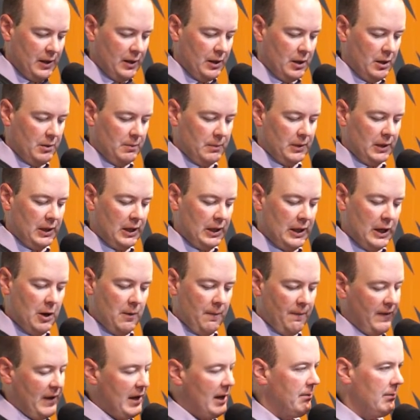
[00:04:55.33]
um, can
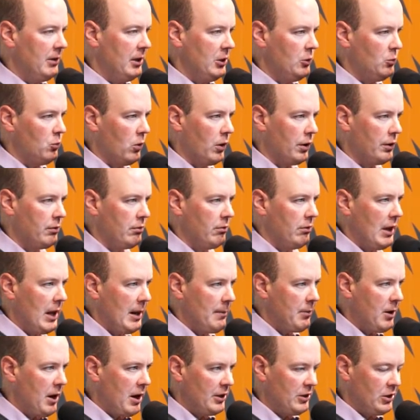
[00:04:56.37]
help families work through
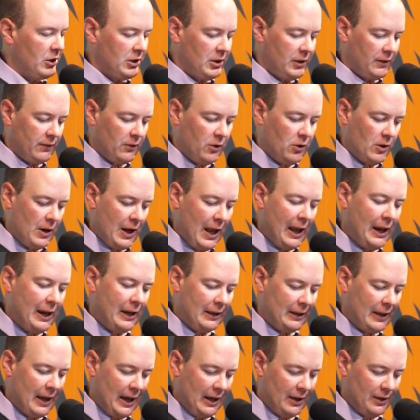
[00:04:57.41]
that process of
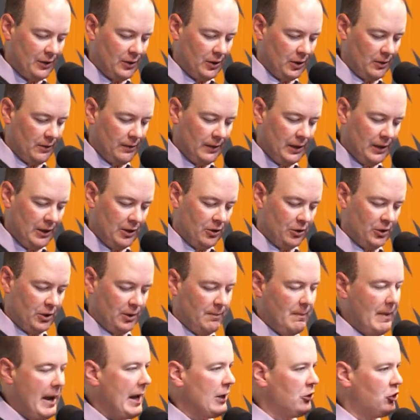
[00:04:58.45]
creating that. So, and there are
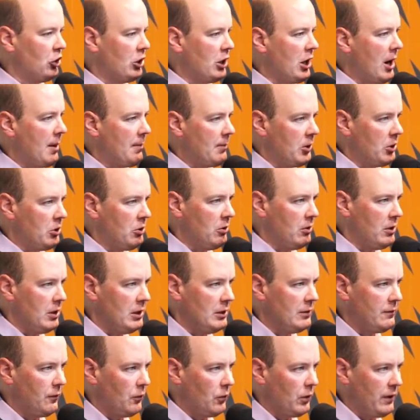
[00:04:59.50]
some matching
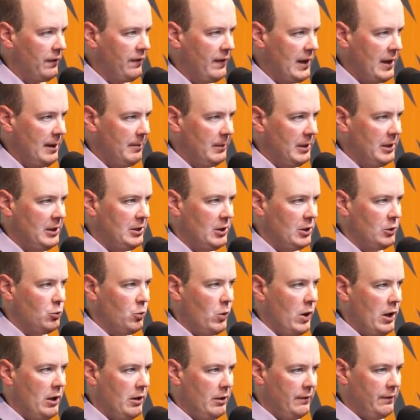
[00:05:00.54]
opportunities for the families as
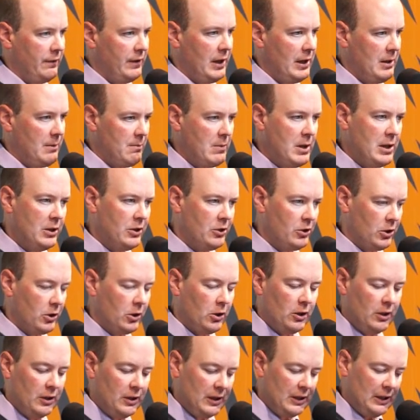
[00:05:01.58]
well if they meet
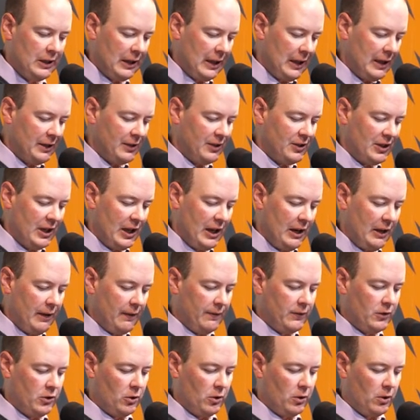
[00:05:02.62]
certain
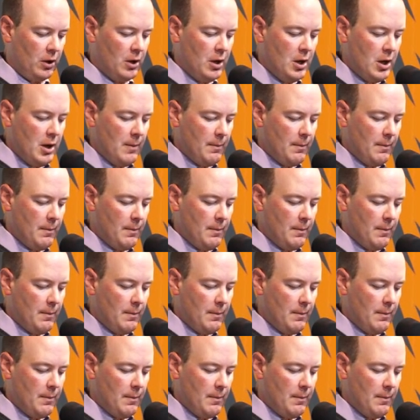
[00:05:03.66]
incentives or